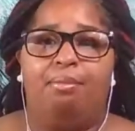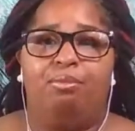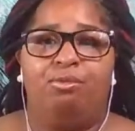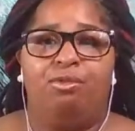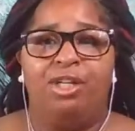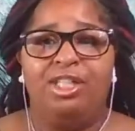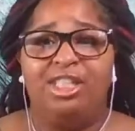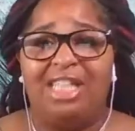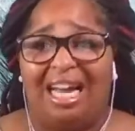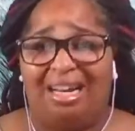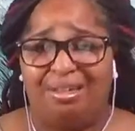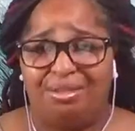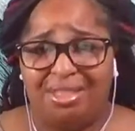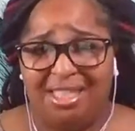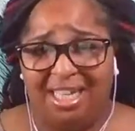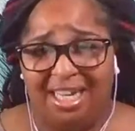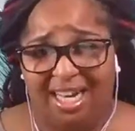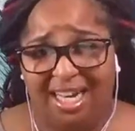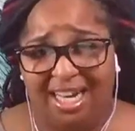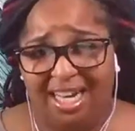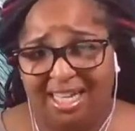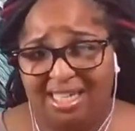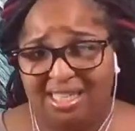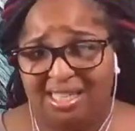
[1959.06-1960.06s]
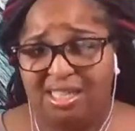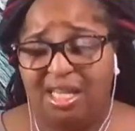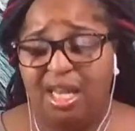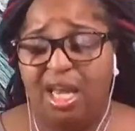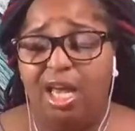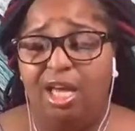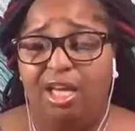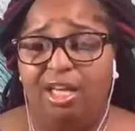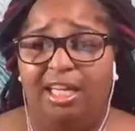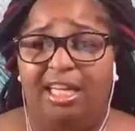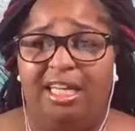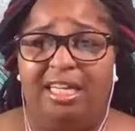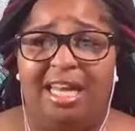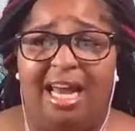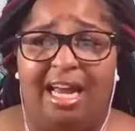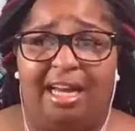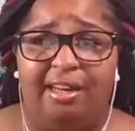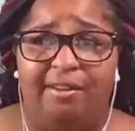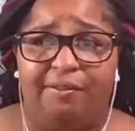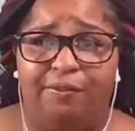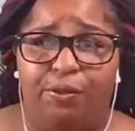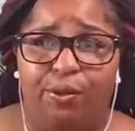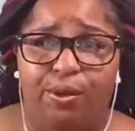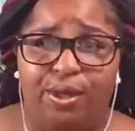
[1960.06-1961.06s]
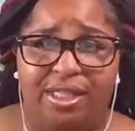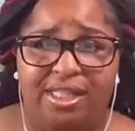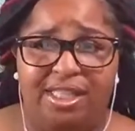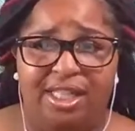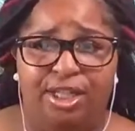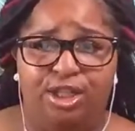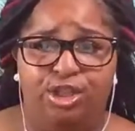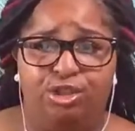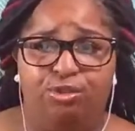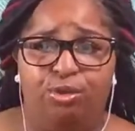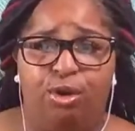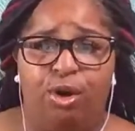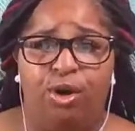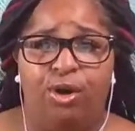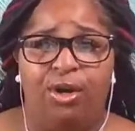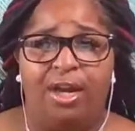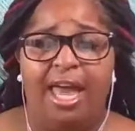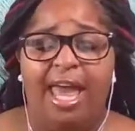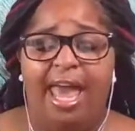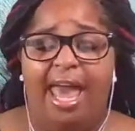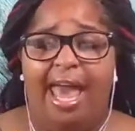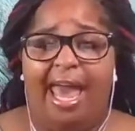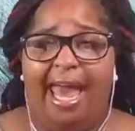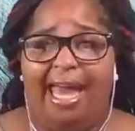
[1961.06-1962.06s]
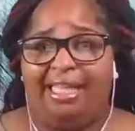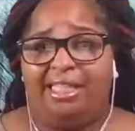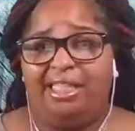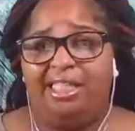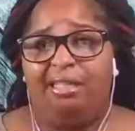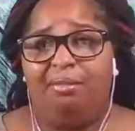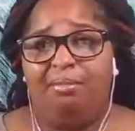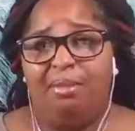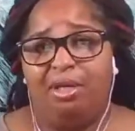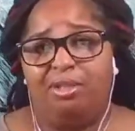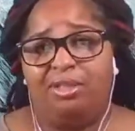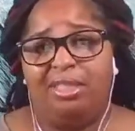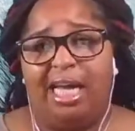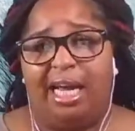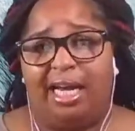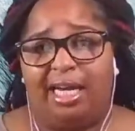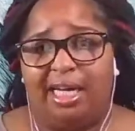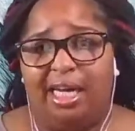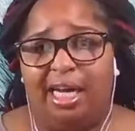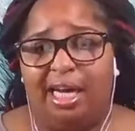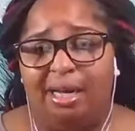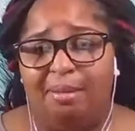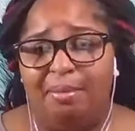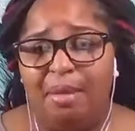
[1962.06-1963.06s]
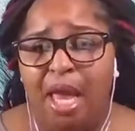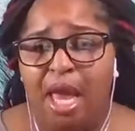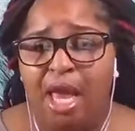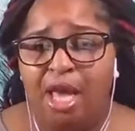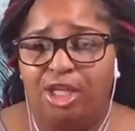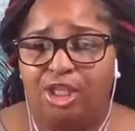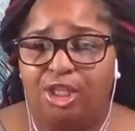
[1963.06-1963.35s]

reach out to us, United4C at gmail.com.